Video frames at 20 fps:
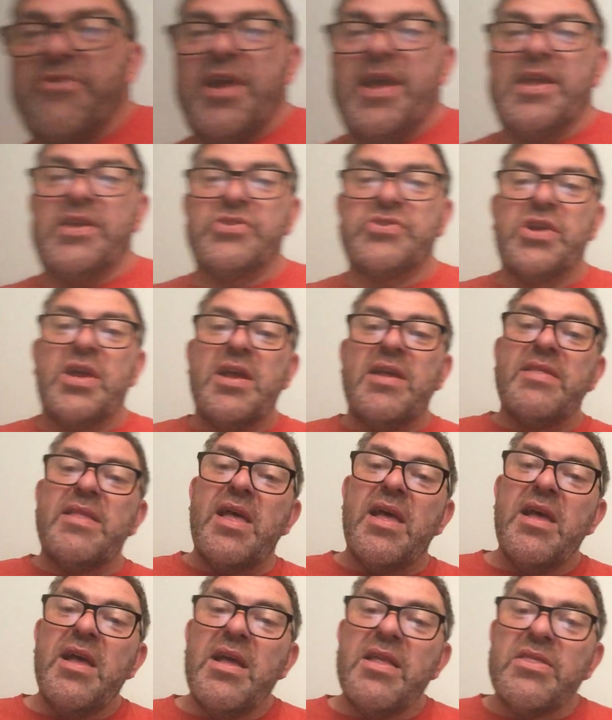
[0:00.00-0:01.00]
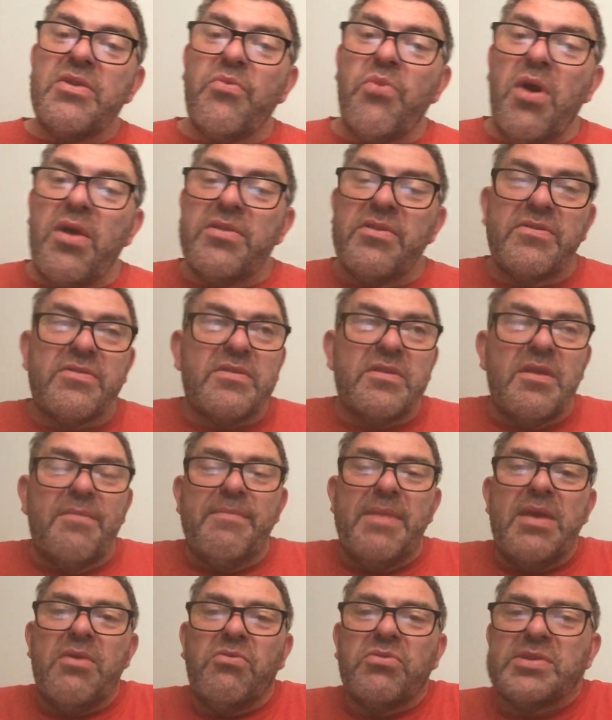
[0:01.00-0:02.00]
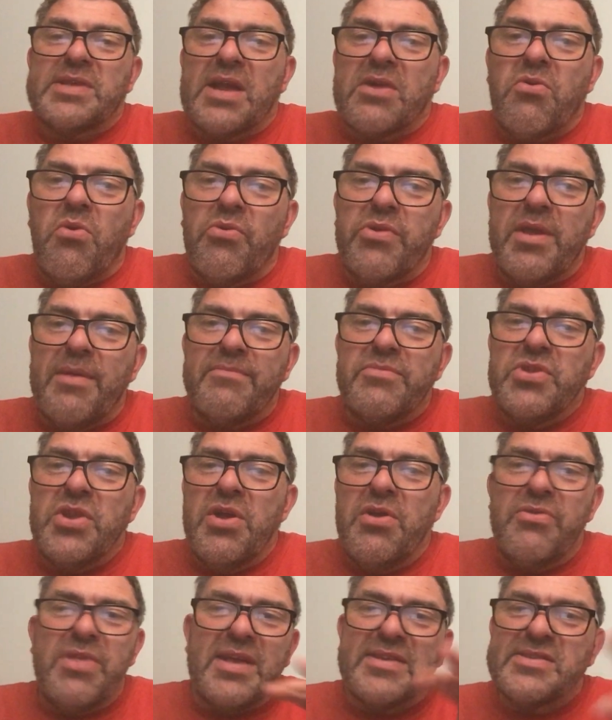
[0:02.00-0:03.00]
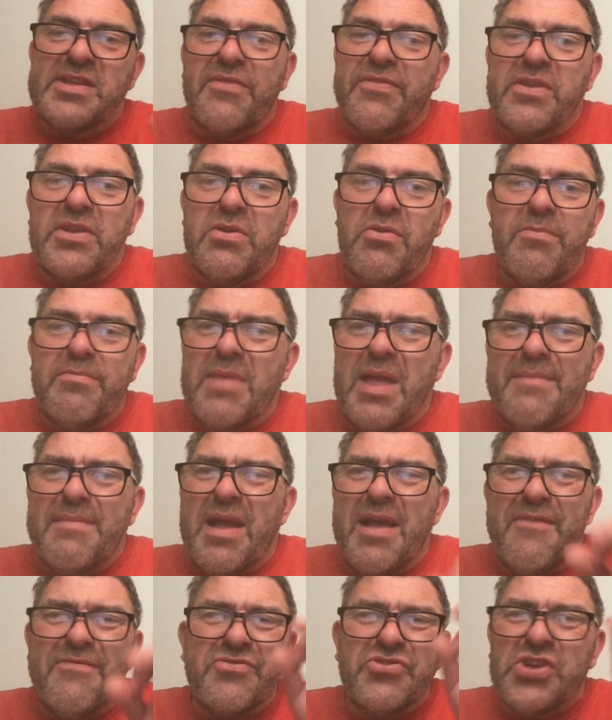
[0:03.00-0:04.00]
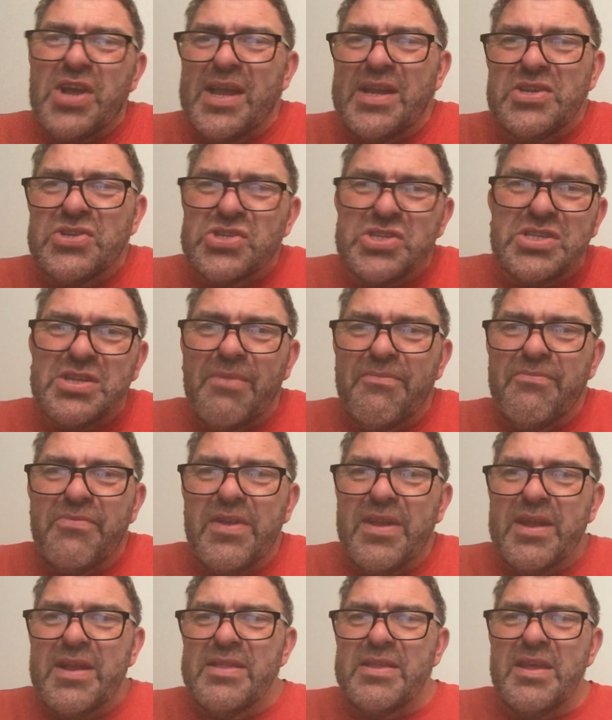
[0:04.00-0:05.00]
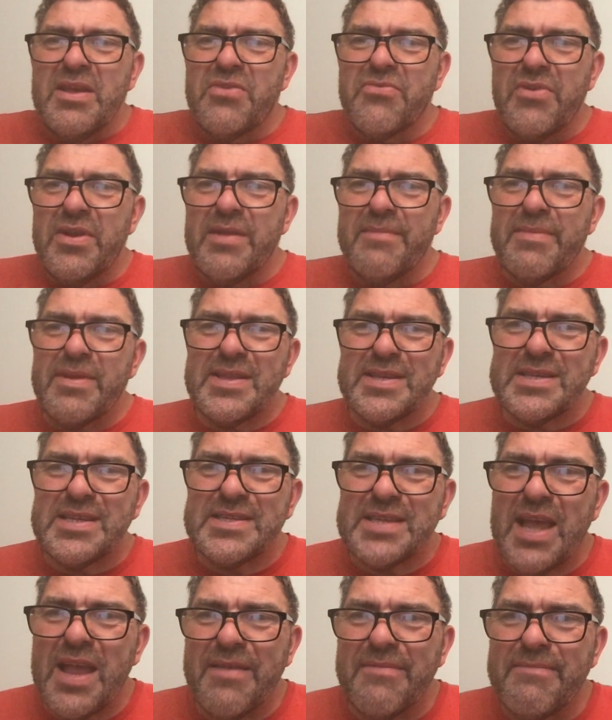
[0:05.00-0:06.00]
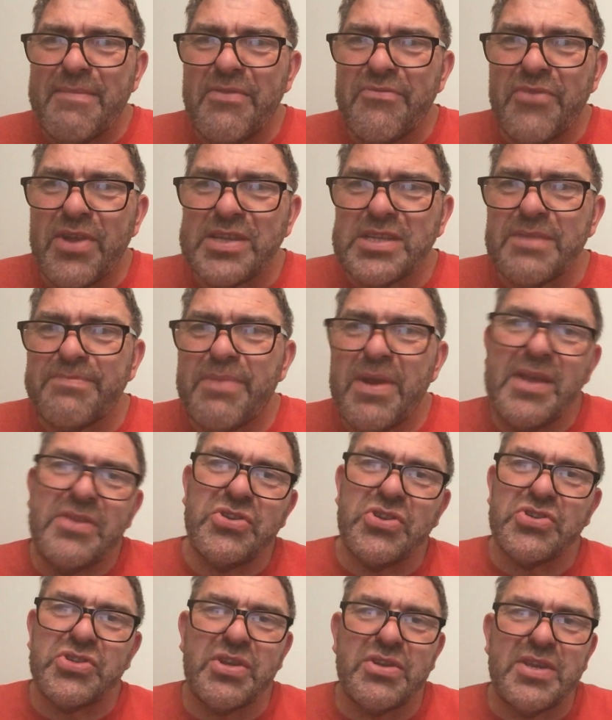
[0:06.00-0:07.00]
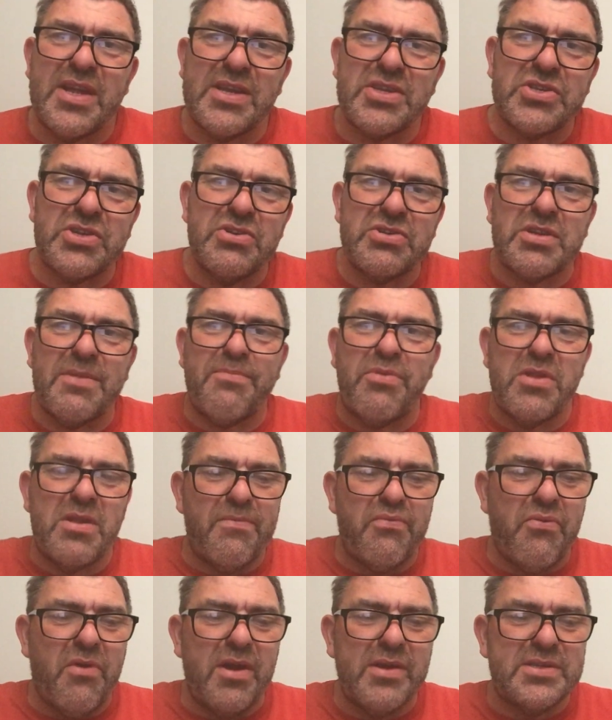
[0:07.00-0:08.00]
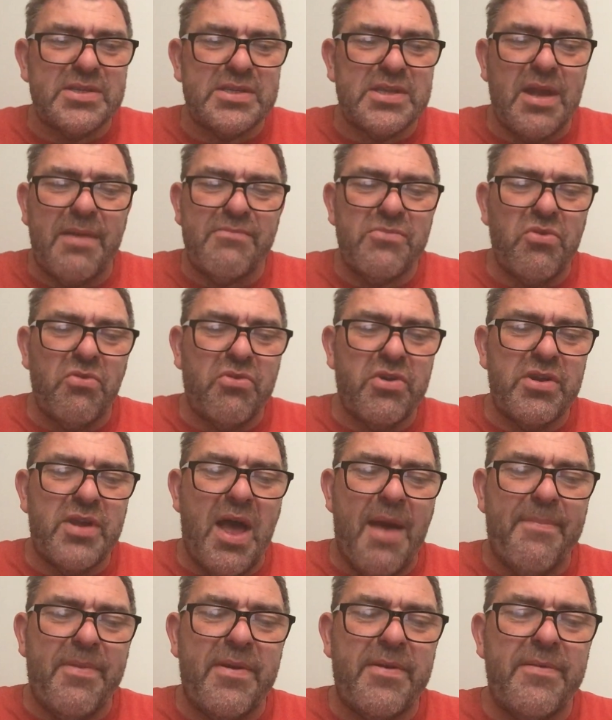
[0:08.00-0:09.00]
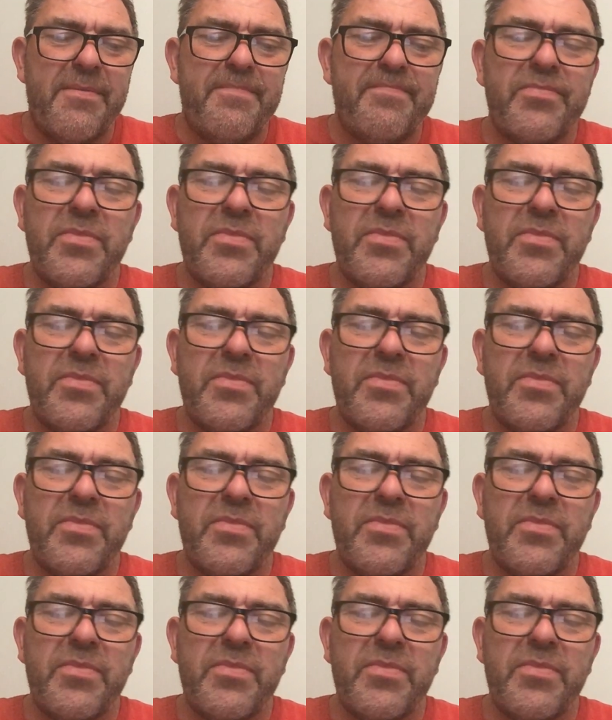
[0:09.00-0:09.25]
range. And the meals, they're calling them new. There's nothing new. They may have changed something in the ingredient, but it's the same recipe. Just an excuse to put the prices up. Not going to happen.